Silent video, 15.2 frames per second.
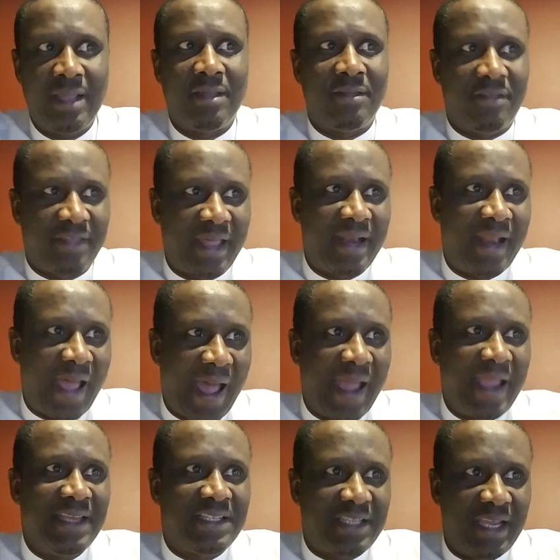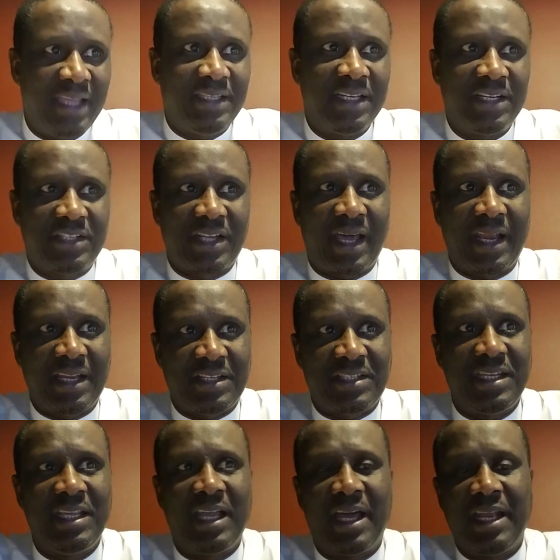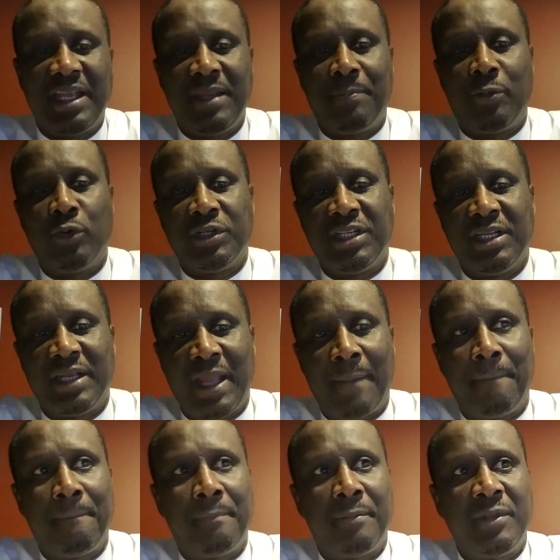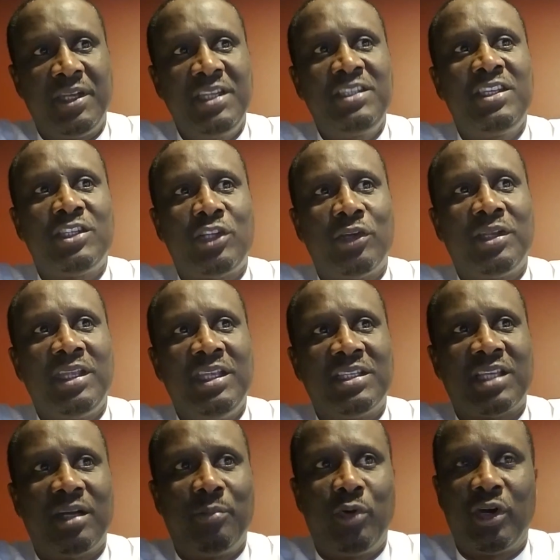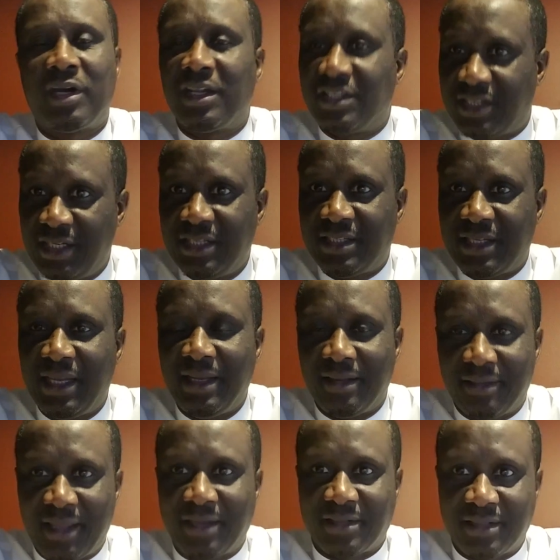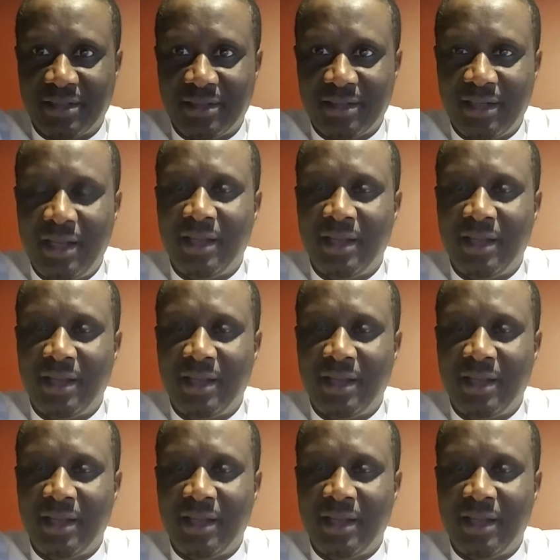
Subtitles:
than ICE agents arresting and deporting them. This is not Isa Bogart, he's saying this.